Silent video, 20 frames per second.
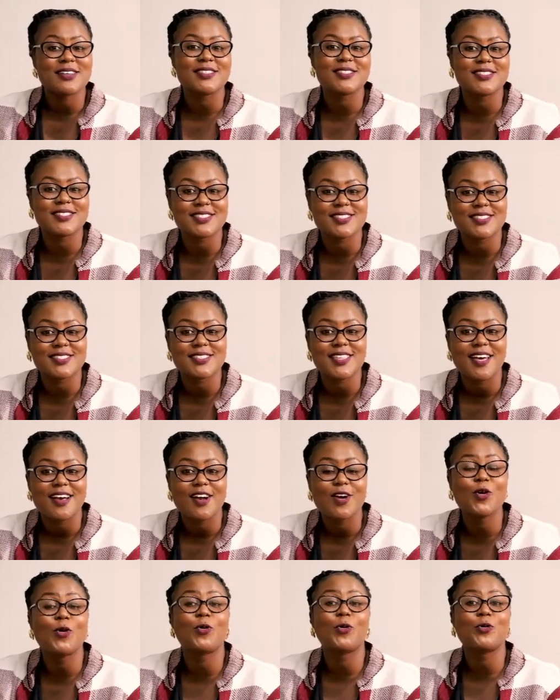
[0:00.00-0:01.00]
has
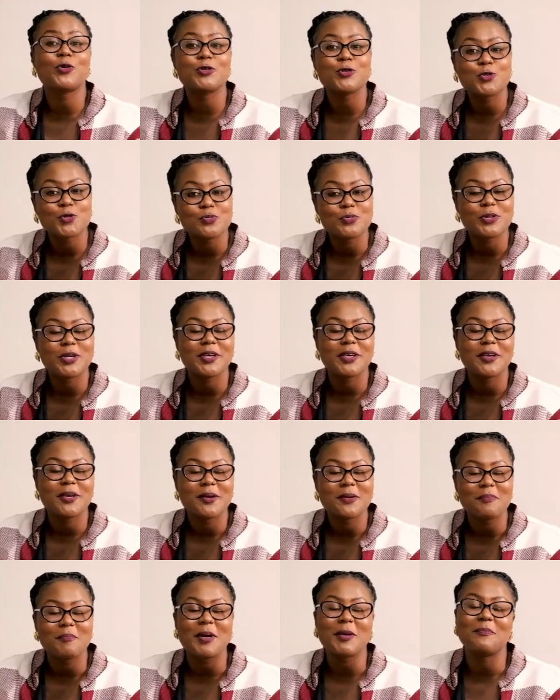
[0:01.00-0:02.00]
grown to
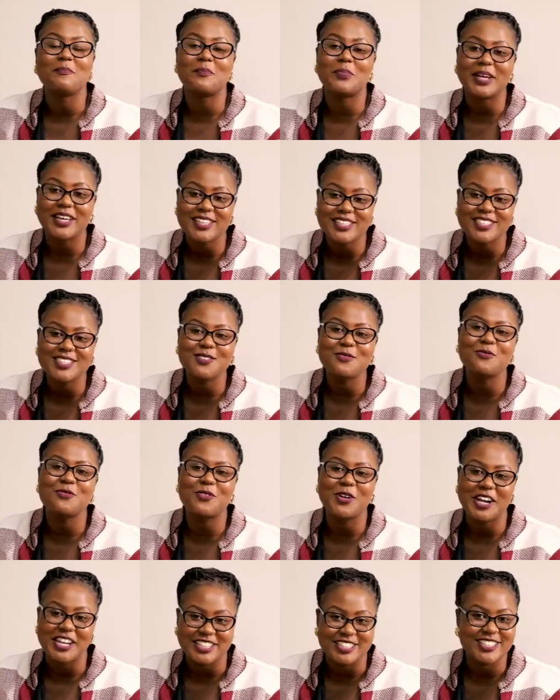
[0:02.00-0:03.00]
be my best
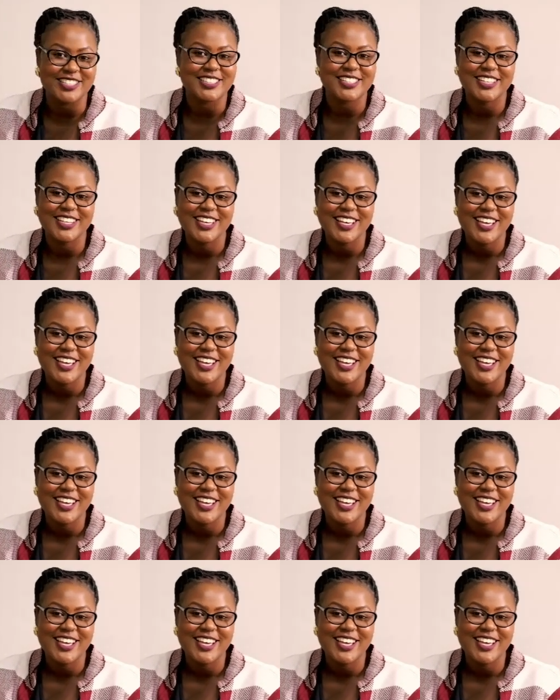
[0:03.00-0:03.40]
friend.